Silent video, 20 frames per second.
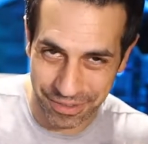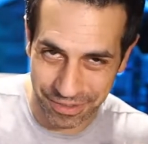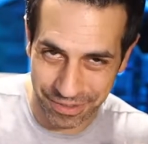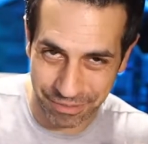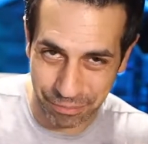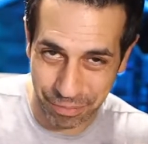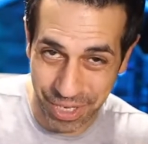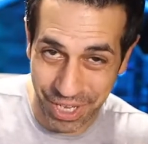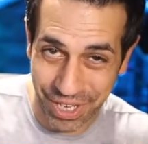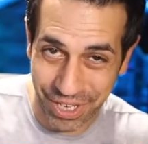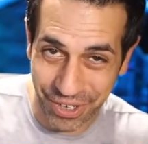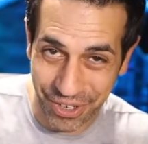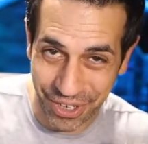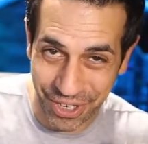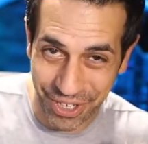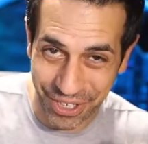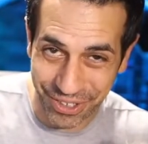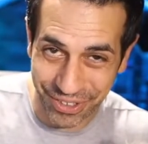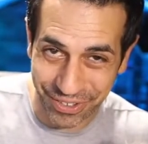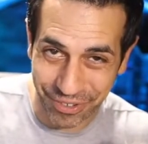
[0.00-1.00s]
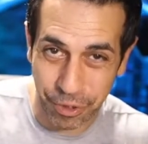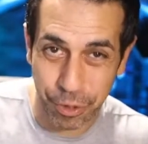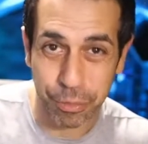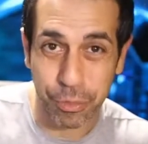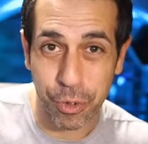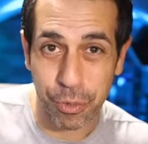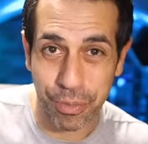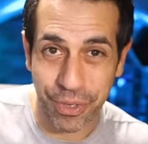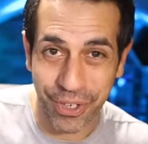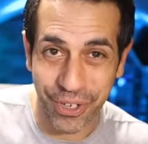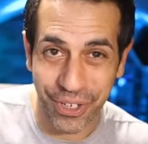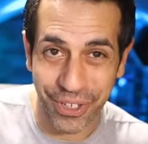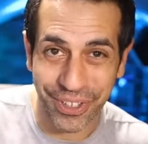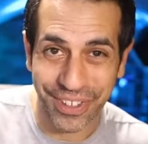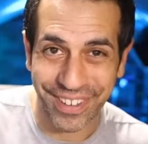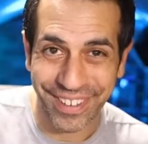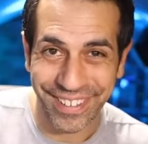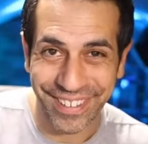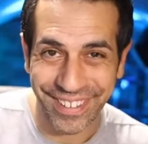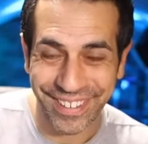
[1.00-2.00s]
peeing on or pooping on.
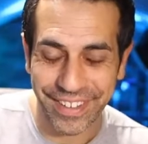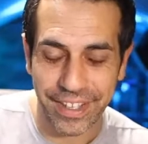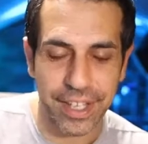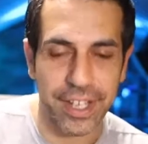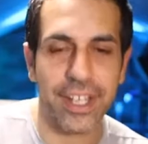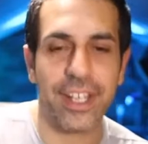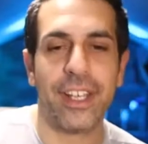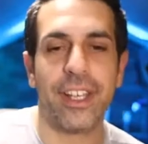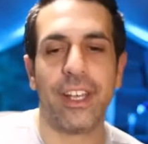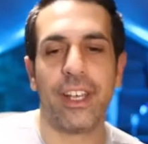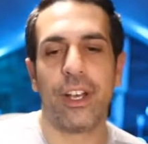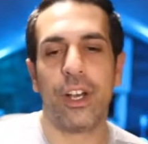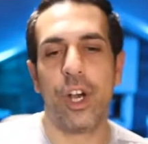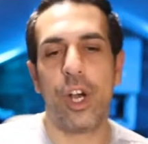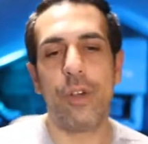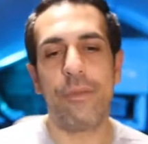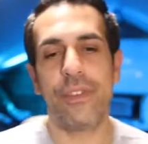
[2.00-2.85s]
Hopefully